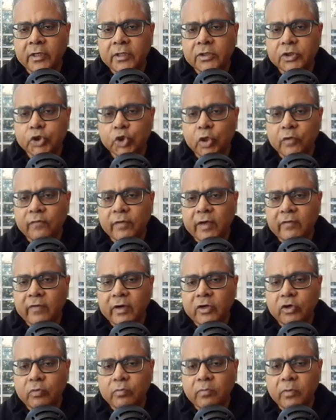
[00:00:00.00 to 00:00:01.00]
So if I were
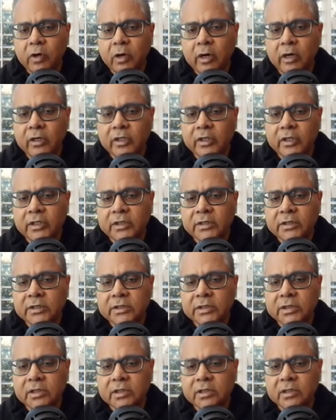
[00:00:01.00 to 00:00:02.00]
to plot this,
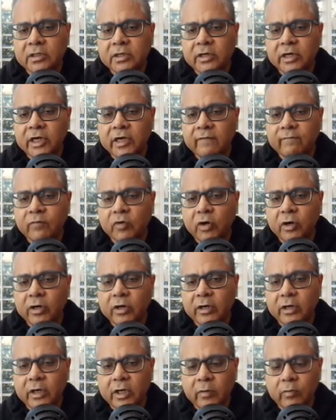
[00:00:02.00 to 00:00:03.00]
here I have
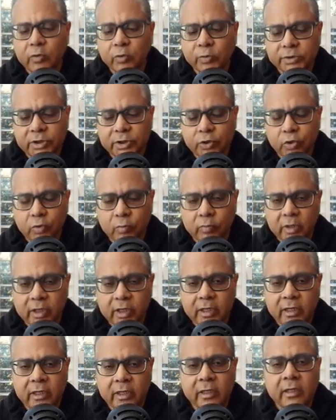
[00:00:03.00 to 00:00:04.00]
plotted W0
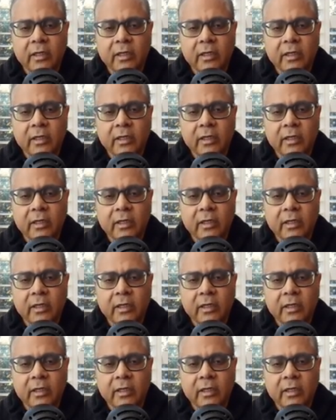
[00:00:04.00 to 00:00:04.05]
by